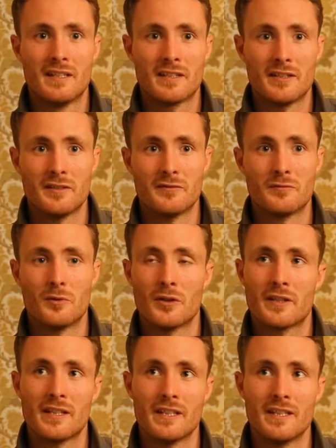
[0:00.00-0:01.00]
kind of
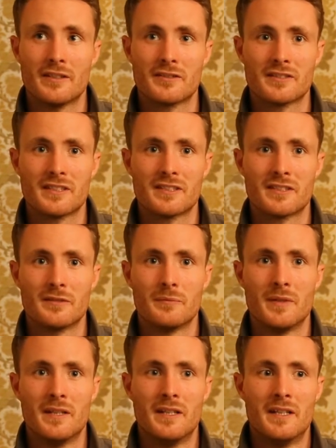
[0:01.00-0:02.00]
working
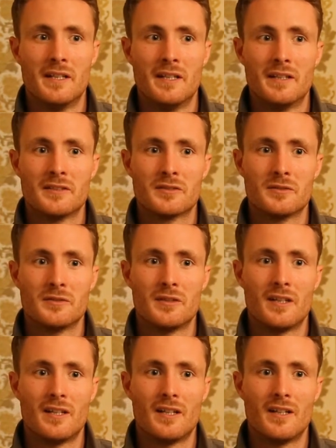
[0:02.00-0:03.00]
ecosystem.
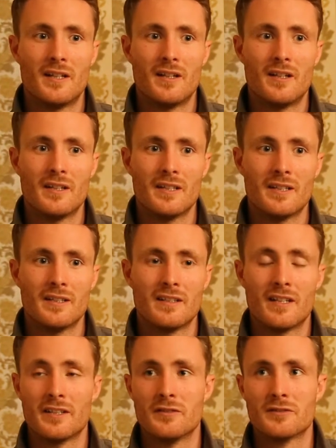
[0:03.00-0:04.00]
So I
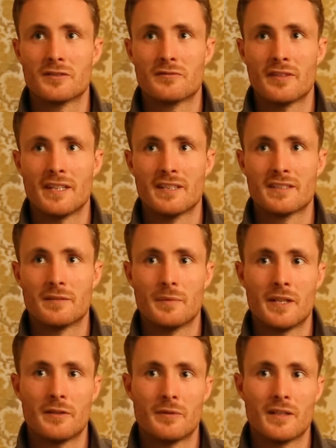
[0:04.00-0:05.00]
use the phrase that
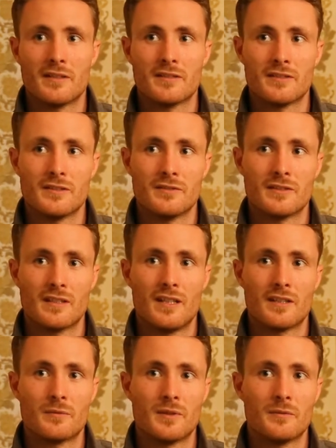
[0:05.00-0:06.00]
Mary Reynolds used a
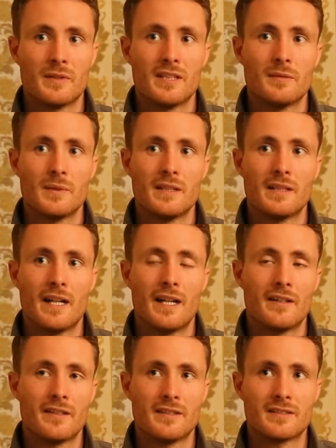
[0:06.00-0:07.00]
lot, where we need to be
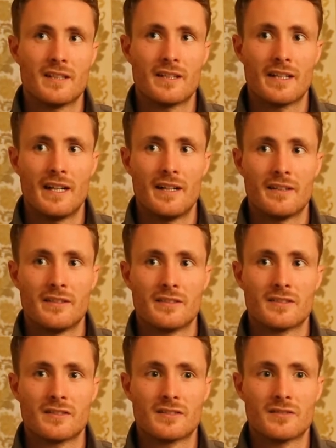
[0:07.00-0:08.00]
guardians, not
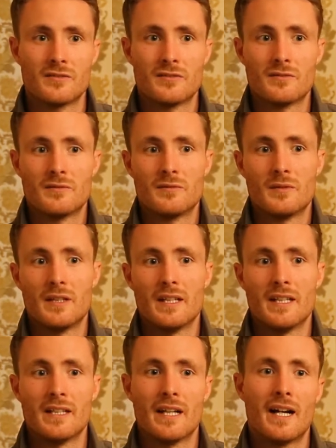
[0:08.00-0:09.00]
gardeners. So
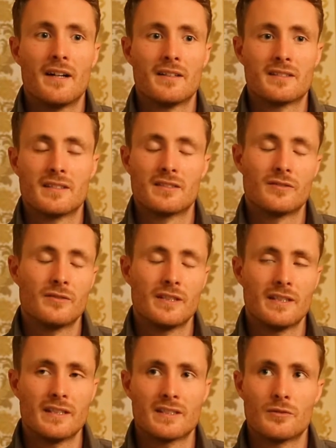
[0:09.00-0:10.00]
in gardens, it's
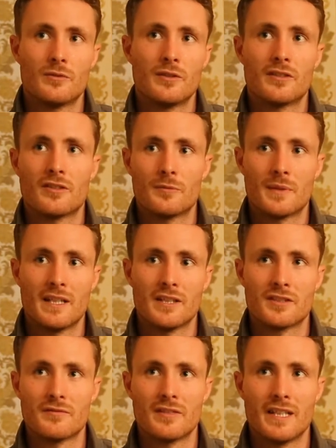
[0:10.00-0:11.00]
our own
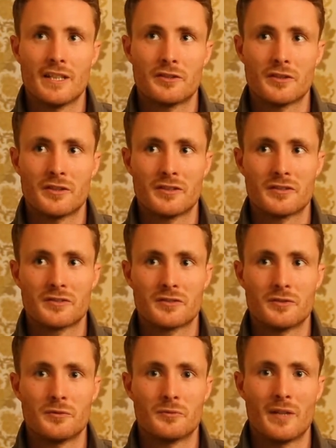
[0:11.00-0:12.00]
interpretation of nature.
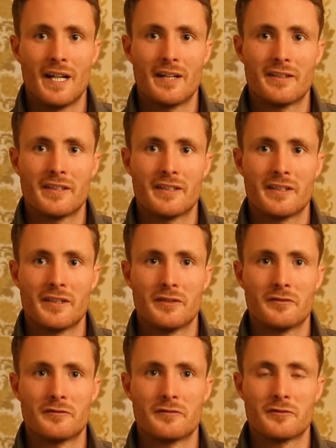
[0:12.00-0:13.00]
So rather than kind
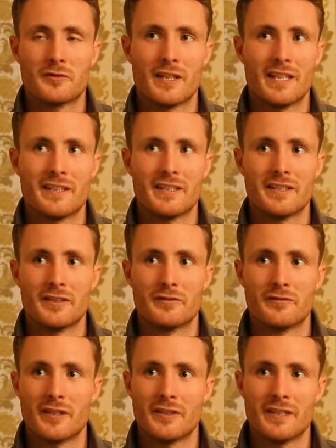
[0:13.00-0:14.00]
of creating these
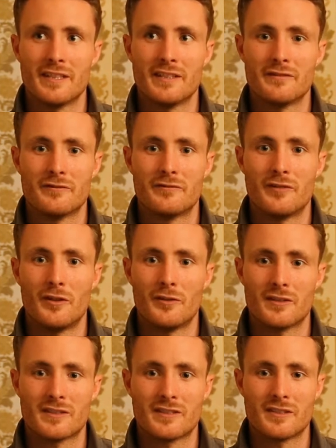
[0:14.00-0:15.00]
very
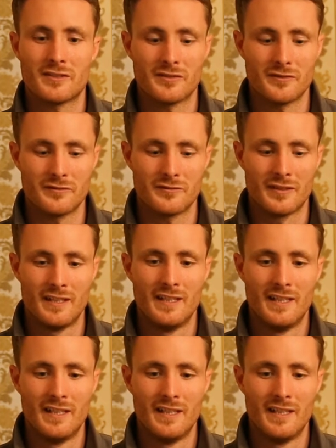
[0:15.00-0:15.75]
false sort of